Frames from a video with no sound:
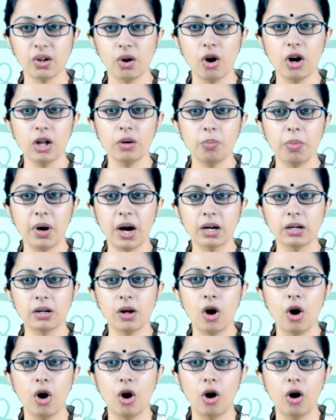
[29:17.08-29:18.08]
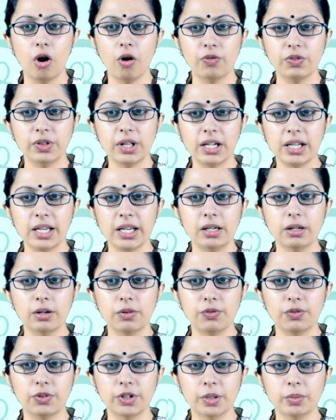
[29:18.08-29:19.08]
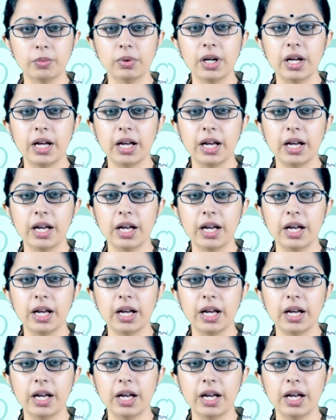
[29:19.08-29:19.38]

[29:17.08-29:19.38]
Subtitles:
On part of the leader firm,